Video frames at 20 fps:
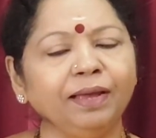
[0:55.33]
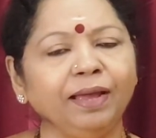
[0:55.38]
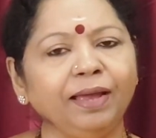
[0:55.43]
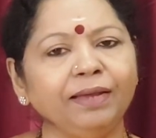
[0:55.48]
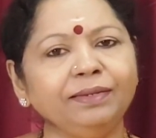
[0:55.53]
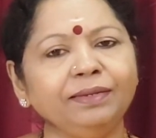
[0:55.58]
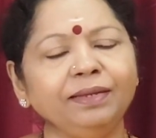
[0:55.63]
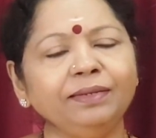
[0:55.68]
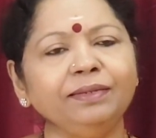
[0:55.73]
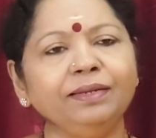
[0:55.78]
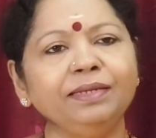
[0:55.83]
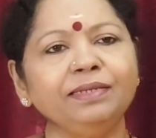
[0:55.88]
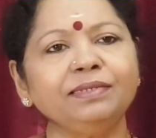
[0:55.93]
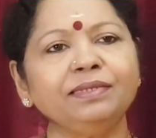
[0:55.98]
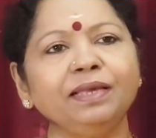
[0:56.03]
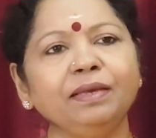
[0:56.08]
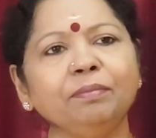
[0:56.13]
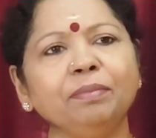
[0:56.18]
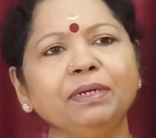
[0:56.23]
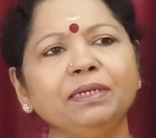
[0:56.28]
And then they
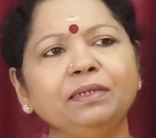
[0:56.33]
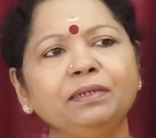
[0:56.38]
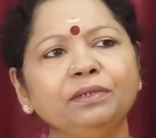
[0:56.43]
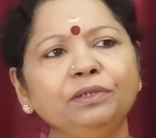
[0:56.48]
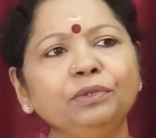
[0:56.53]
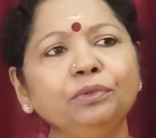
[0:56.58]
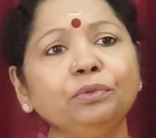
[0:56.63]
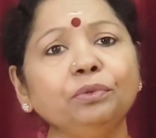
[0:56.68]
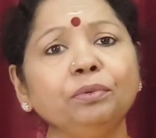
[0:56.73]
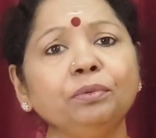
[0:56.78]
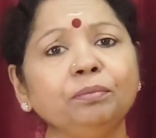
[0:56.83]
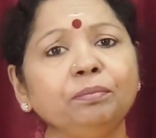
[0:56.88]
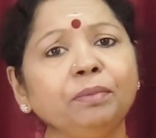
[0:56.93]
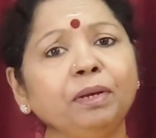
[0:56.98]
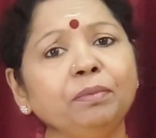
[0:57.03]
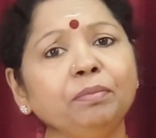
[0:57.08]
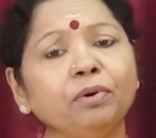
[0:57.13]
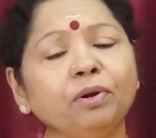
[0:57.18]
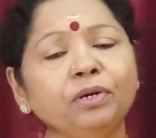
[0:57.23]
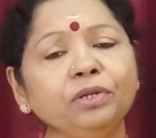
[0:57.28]
say, but
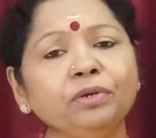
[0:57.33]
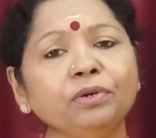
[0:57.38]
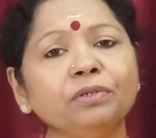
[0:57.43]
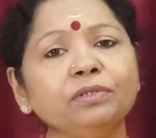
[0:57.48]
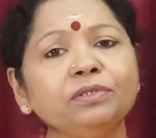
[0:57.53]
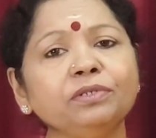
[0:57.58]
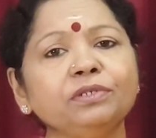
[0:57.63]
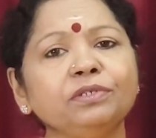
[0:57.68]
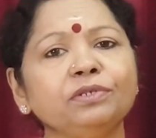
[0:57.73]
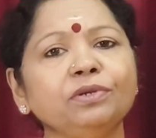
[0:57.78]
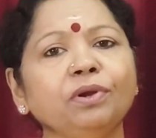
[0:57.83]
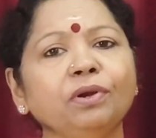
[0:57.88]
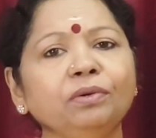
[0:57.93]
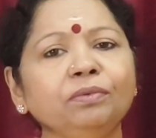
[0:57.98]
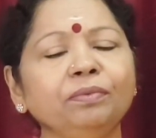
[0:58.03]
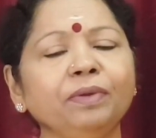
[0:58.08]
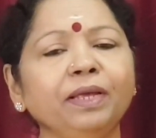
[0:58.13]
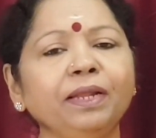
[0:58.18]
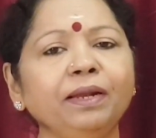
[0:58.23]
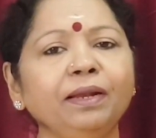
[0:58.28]
my body also is
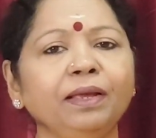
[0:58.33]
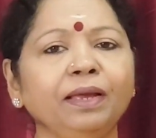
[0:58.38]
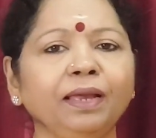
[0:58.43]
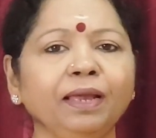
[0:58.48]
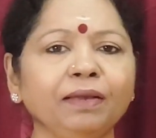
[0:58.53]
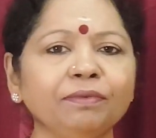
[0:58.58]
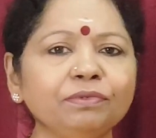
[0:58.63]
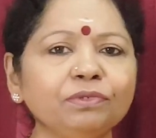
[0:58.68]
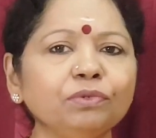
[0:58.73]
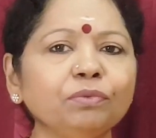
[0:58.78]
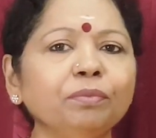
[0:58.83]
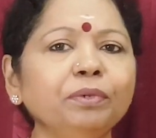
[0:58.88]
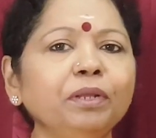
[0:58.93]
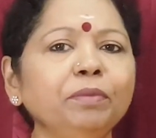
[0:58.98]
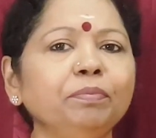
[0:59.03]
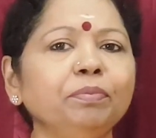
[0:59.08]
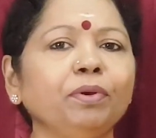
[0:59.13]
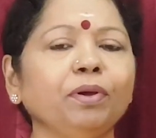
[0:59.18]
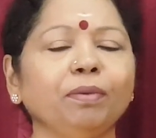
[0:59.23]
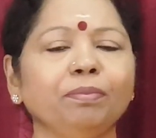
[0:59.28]
not well, I have so many
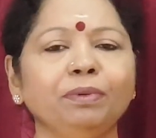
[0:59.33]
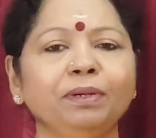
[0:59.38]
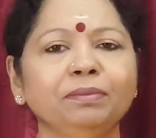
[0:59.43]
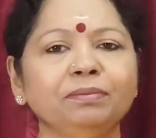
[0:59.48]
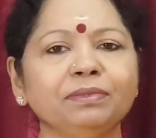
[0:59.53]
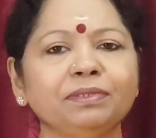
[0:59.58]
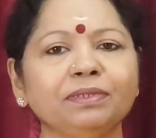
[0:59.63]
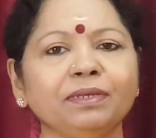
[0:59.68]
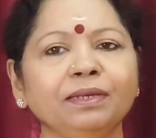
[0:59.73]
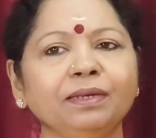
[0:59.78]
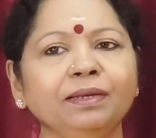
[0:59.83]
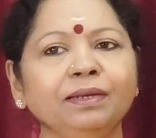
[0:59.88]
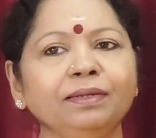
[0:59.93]
problems.